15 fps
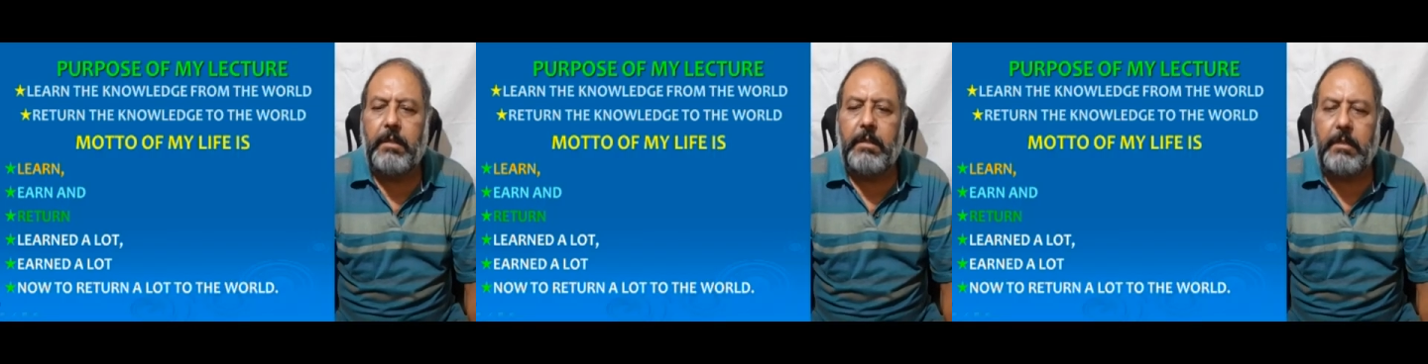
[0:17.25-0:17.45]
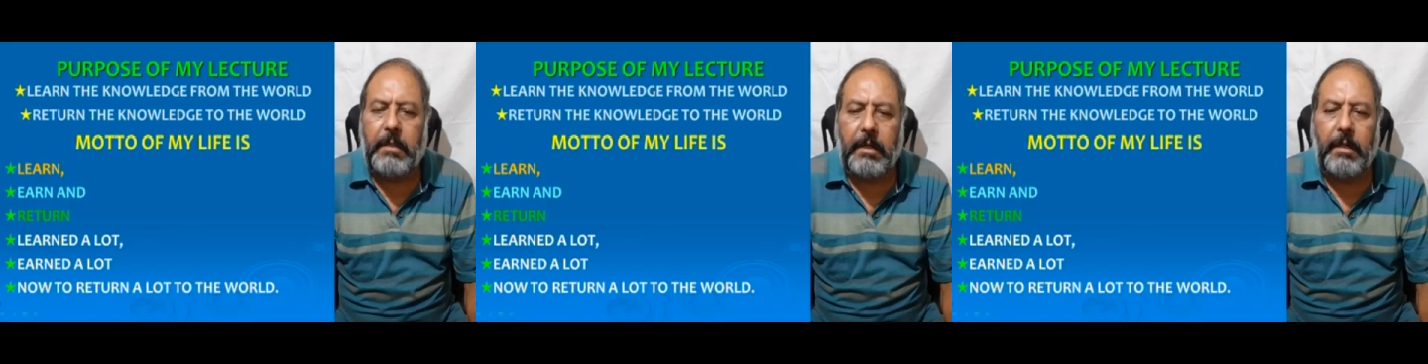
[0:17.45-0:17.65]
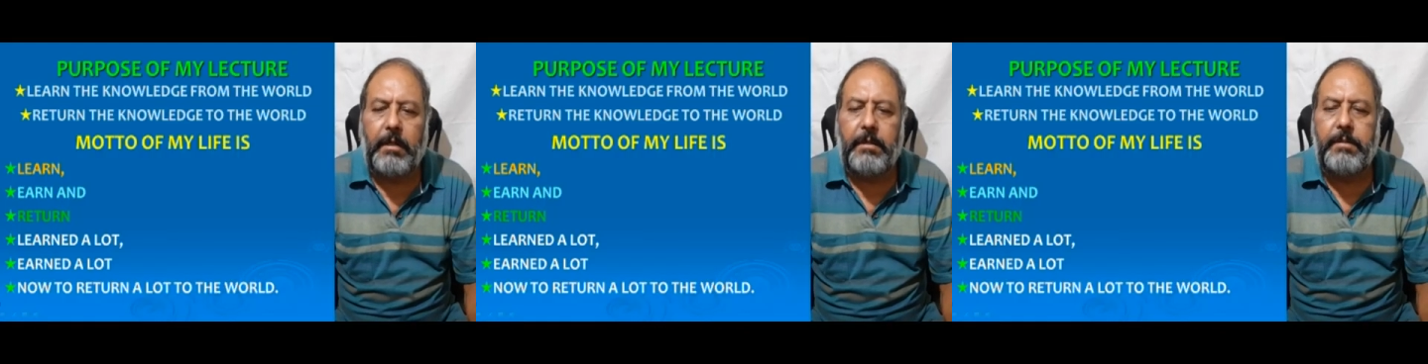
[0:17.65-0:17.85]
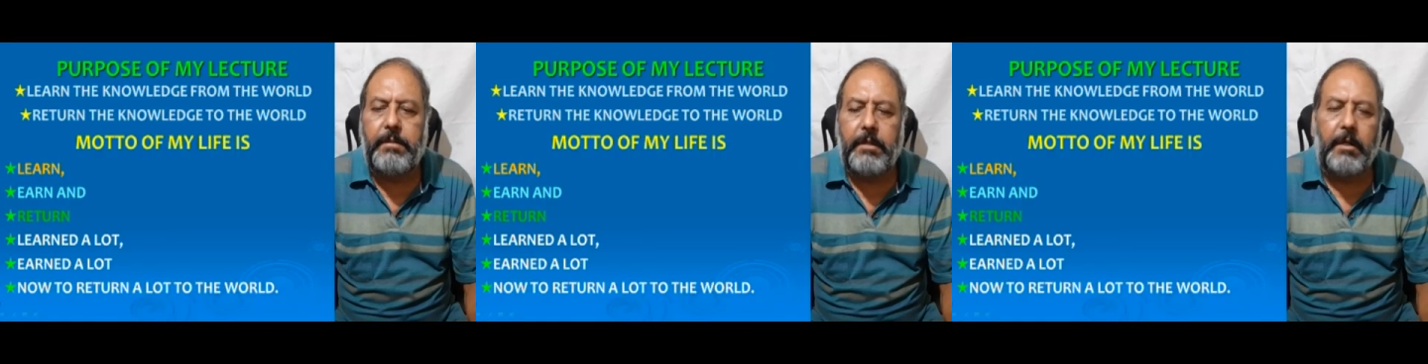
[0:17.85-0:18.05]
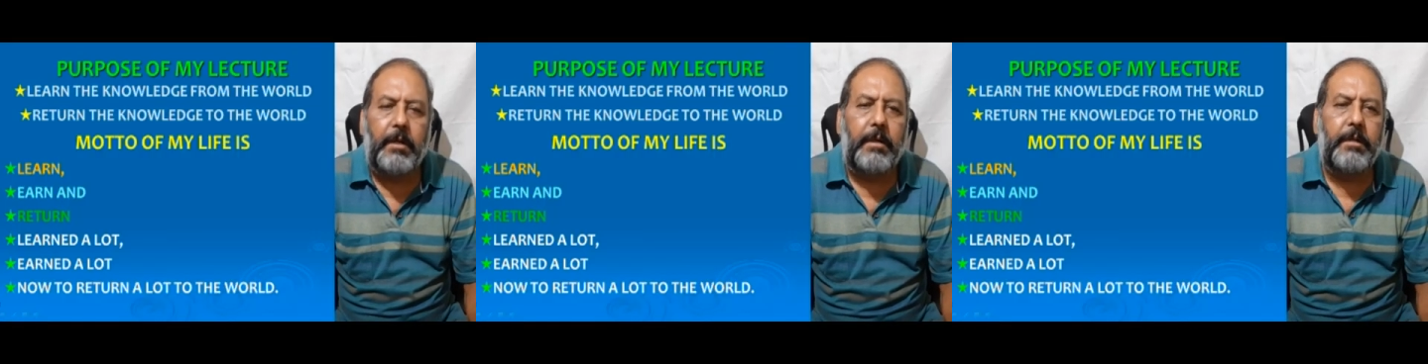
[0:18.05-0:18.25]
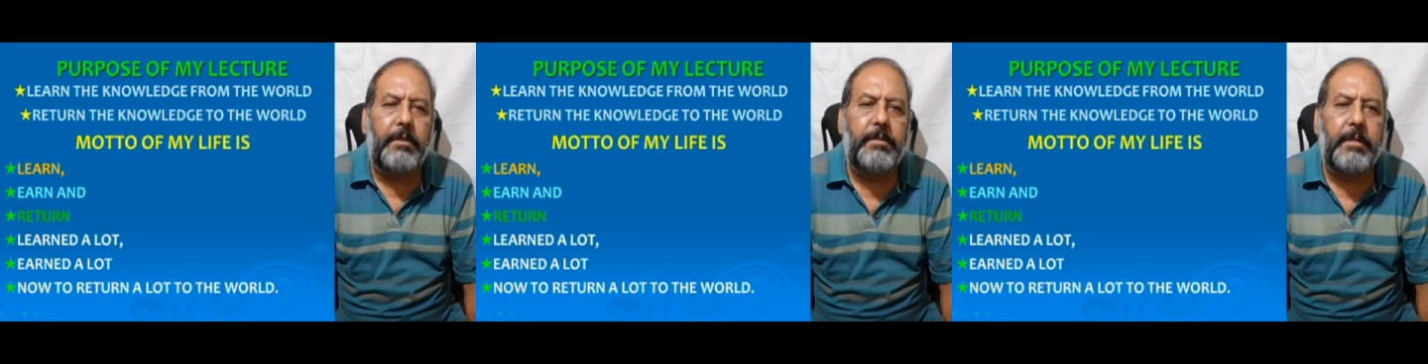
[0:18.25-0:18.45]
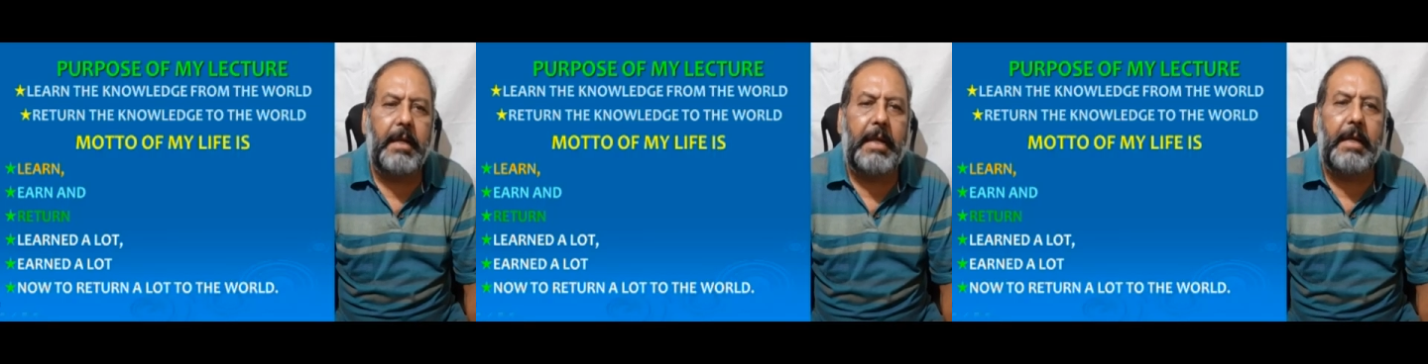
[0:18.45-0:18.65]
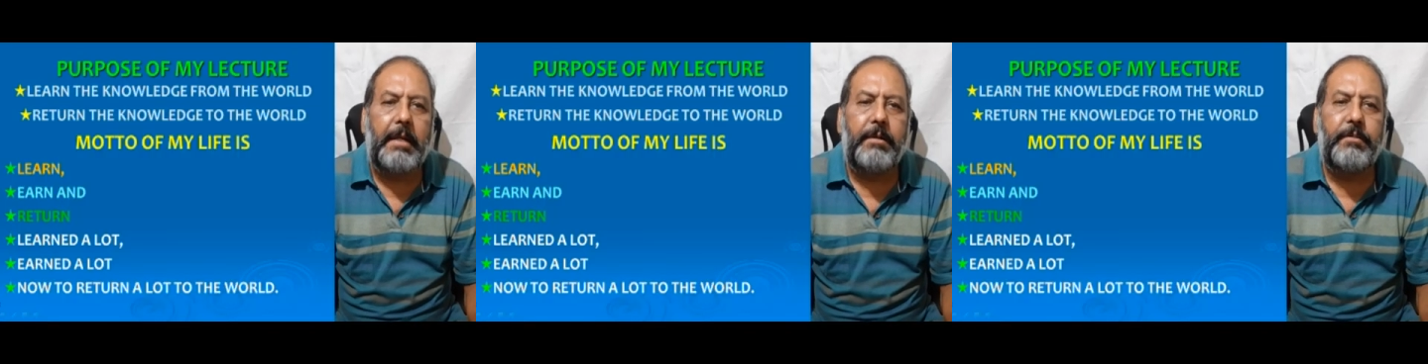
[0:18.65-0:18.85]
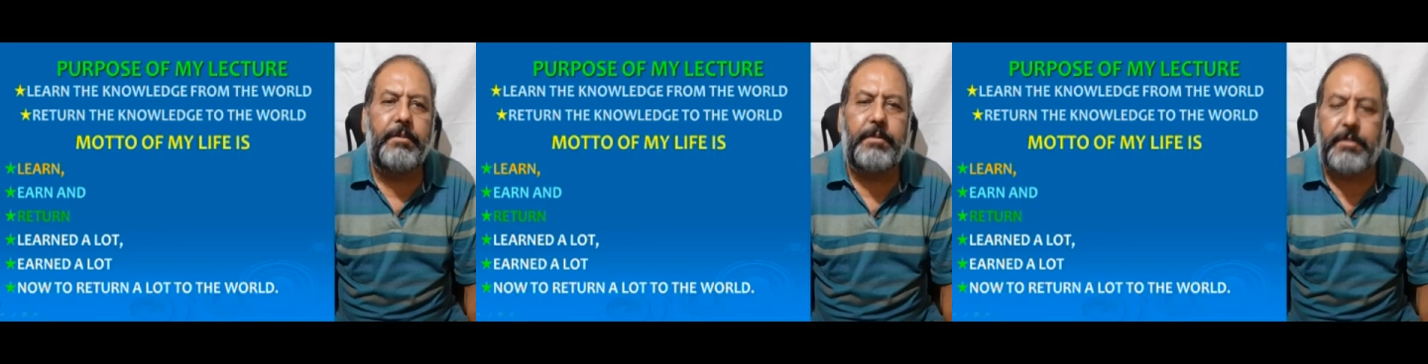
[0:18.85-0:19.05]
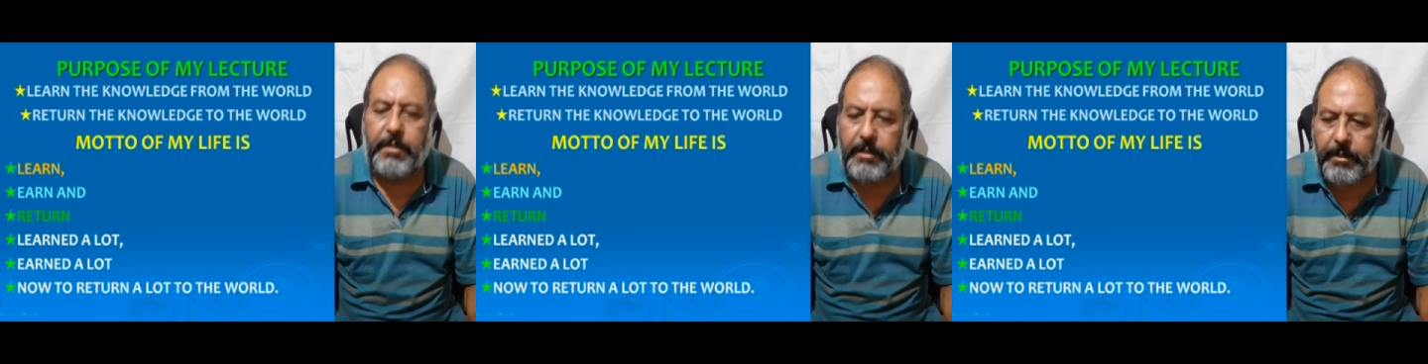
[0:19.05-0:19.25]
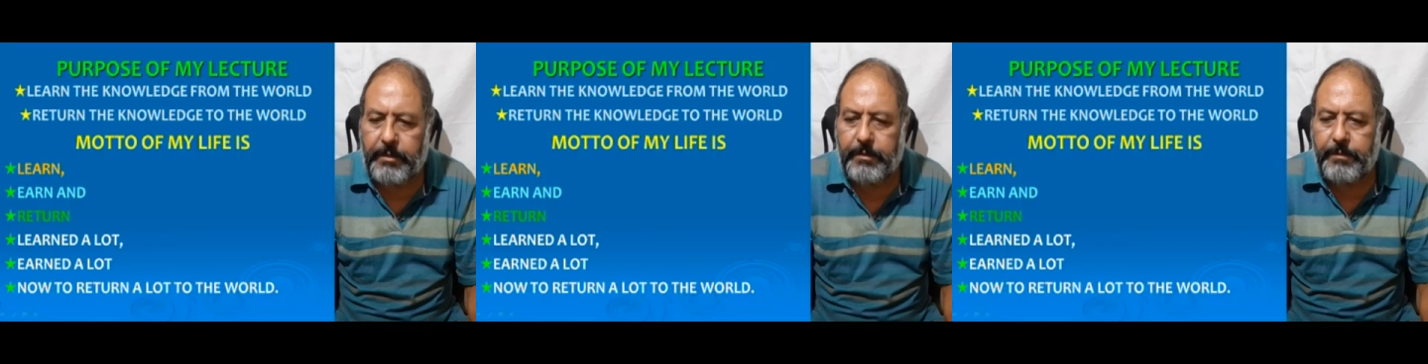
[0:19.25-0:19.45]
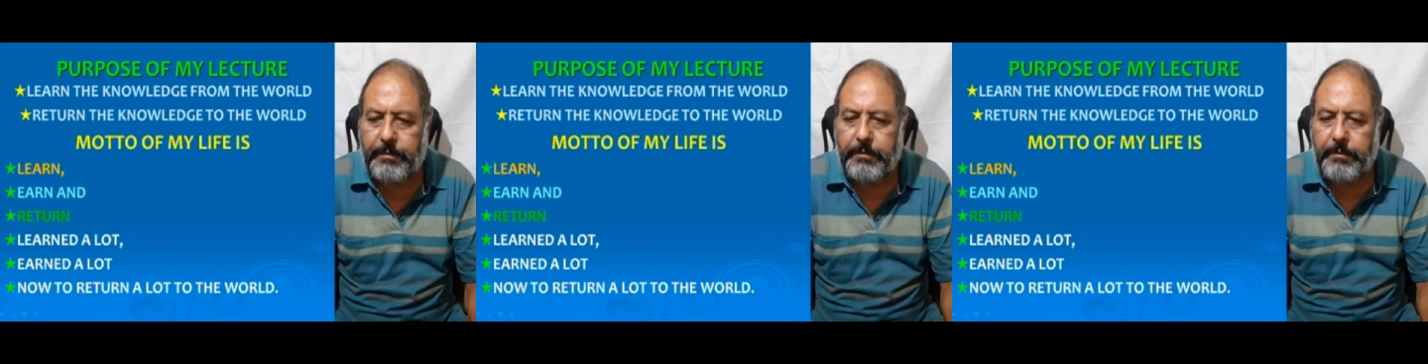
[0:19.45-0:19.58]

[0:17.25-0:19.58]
learn, earn and return.